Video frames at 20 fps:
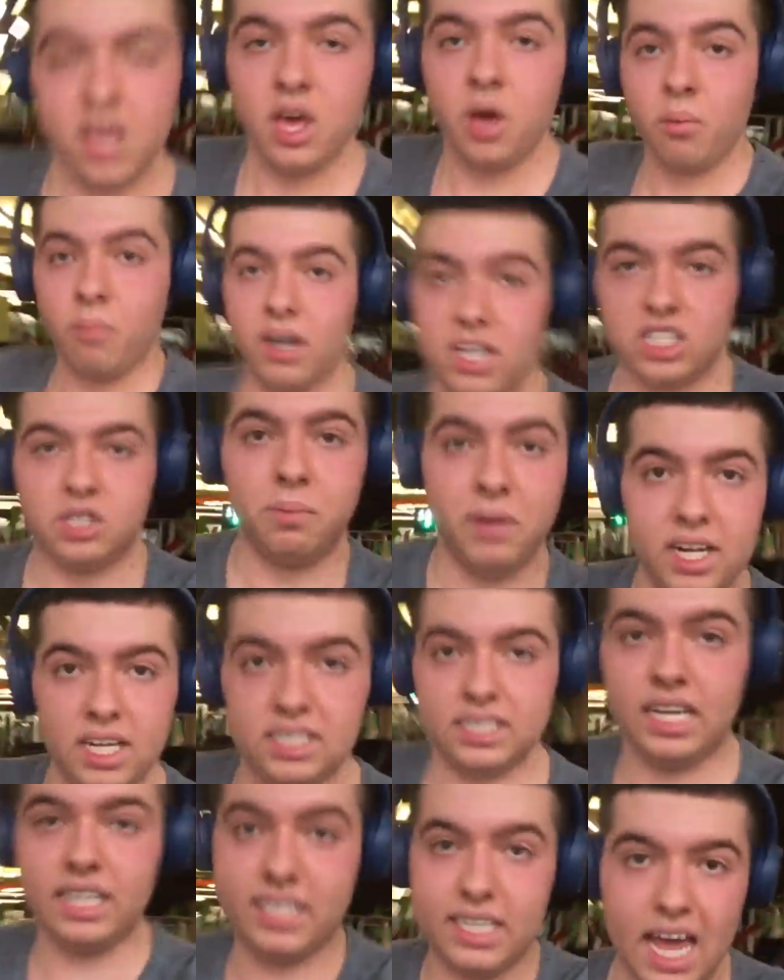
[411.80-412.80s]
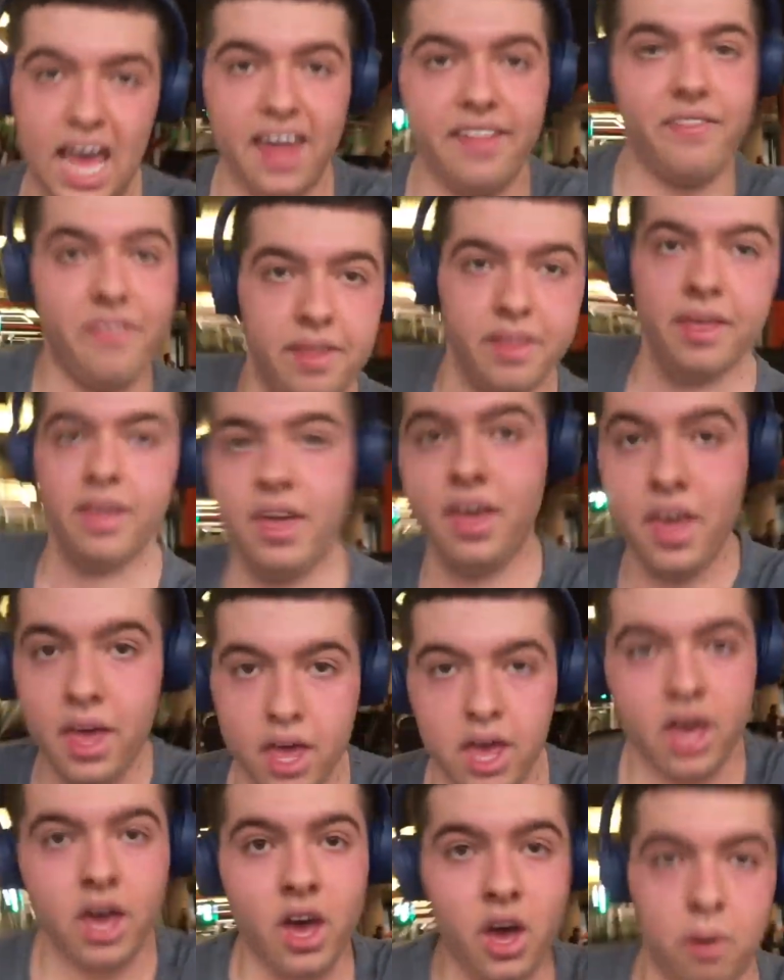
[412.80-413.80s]
My speed is at 10.
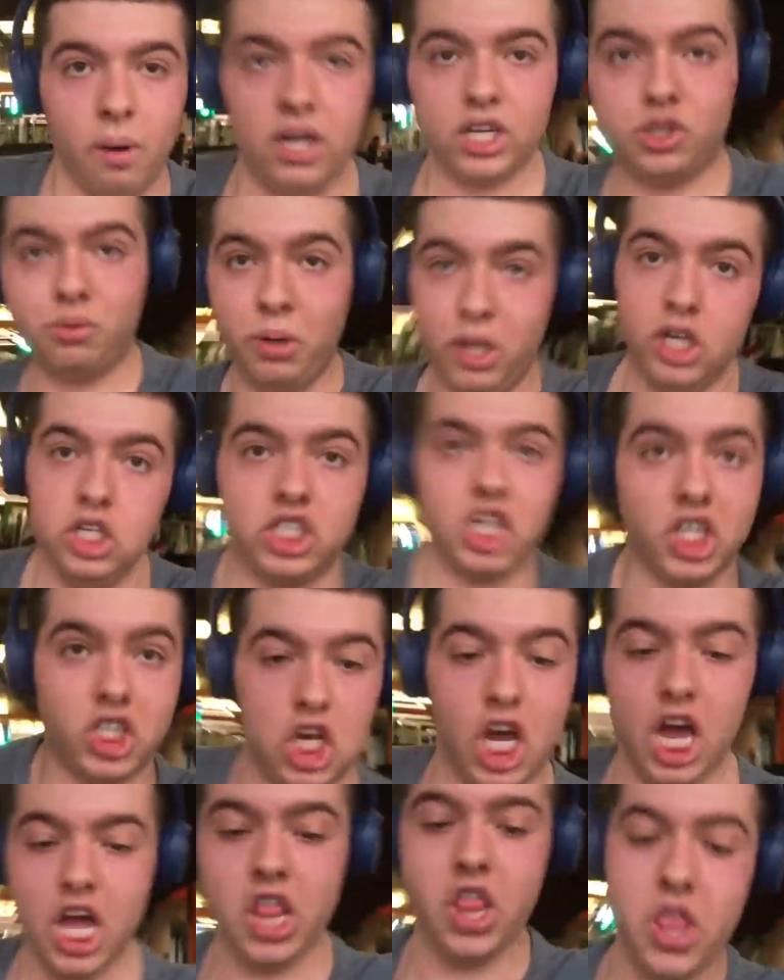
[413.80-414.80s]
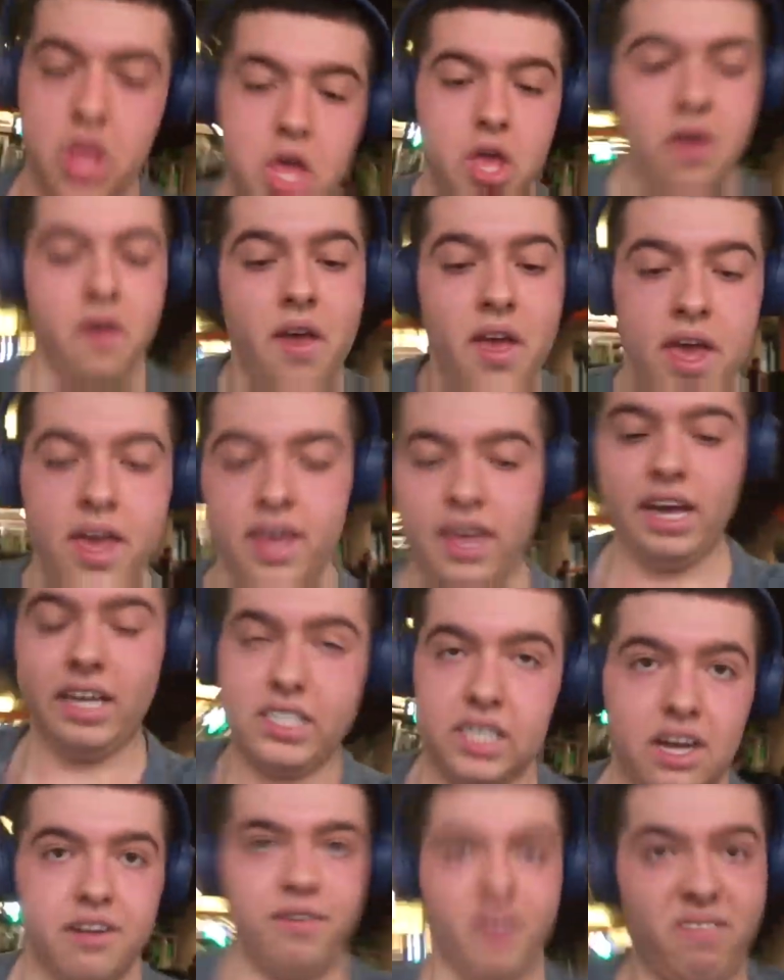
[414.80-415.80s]
My speed is at 10. Yes, I
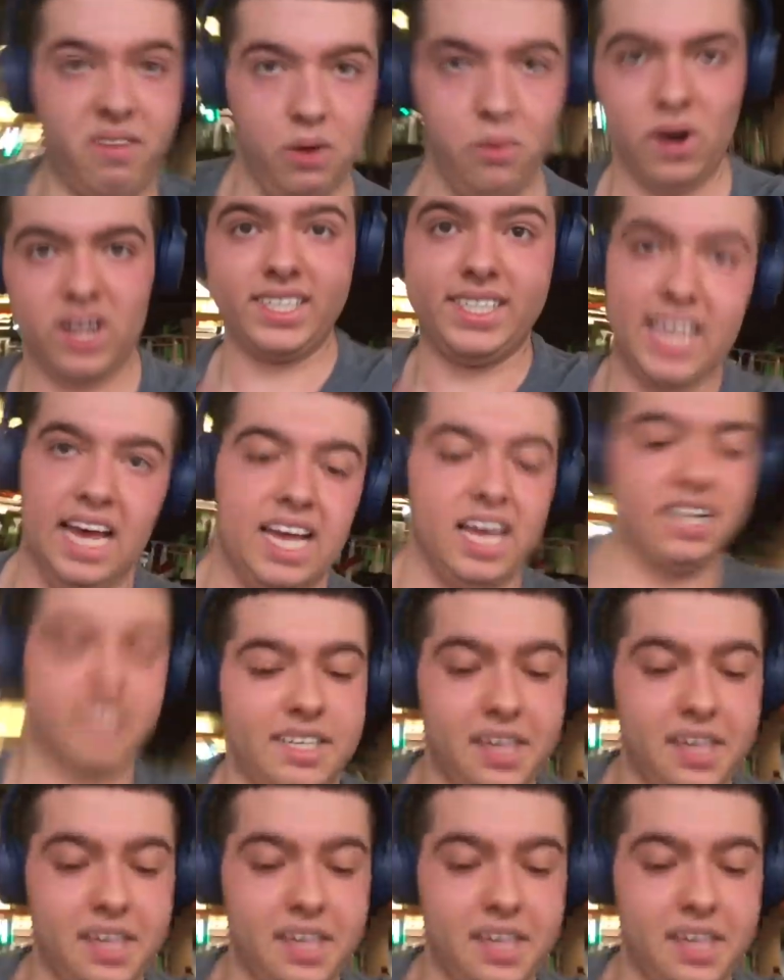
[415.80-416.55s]
got 51 seconds.